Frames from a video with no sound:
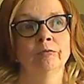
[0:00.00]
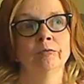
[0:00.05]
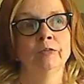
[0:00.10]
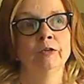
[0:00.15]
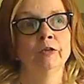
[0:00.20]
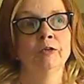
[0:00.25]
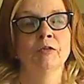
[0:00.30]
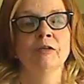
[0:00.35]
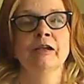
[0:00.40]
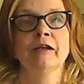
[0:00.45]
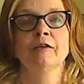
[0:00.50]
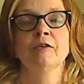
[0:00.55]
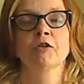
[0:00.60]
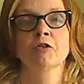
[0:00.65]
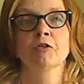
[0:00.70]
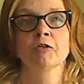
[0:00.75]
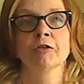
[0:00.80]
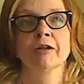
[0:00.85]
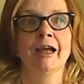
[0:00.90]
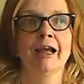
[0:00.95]
You need to
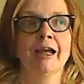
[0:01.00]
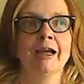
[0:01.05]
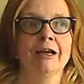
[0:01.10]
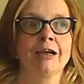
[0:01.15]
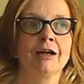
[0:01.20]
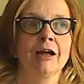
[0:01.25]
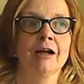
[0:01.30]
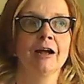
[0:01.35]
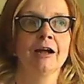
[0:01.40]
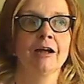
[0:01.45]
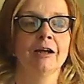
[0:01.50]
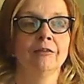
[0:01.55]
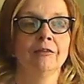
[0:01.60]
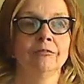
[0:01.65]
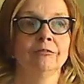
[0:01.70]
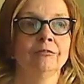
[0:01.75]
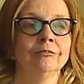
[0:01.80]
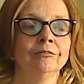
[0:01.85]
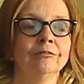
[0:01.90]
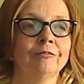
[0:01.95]
create
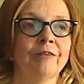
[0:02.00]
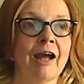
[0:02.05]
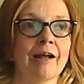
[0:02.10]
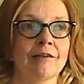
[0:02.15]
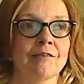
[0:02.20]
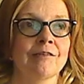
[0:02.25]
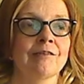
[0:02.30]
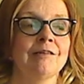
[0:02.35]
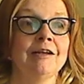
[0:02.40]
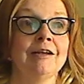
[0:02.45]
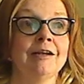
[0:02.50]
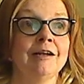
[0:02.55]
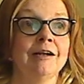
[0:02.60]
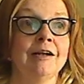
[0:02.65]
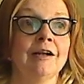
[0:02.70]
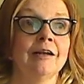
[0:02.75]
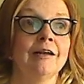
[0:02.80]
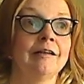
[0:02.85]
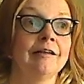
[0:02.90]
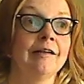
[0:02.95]

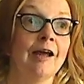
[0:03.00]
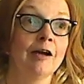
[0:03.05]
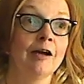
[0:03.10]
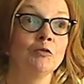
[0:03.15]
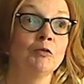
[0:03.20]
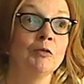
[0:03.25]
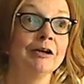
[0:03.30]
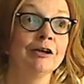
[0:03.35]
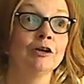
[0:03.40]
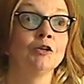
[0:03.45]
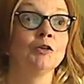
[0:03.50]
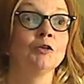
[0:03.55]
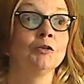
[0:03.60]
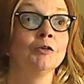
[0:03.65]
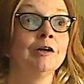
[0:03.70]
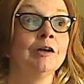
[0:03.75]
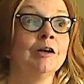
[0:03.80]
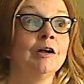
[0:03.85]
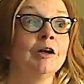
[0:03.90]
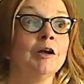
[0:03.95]
vaccine that will
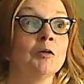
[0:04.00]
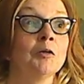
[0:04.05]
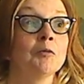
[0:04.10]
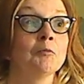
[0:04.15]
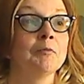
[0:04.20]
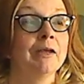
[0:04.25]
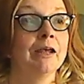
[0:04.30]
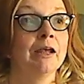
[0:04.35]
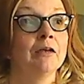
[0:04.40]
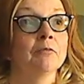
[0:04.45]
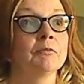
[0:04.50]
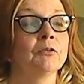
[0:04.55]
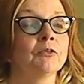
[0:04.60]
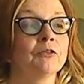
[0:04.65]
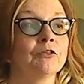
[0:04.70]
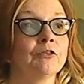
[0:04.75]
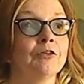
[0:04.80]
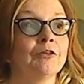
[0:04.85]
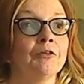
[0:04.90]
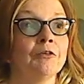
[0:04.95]
be
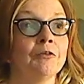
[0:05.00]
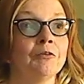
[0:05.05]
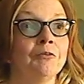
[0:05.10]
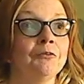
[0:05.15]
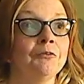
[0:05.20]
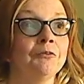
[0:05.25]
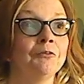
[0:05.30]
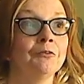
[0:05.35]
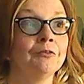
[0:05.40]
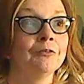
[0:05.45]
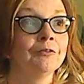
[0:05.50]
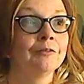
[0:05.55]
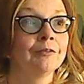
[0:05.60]
able to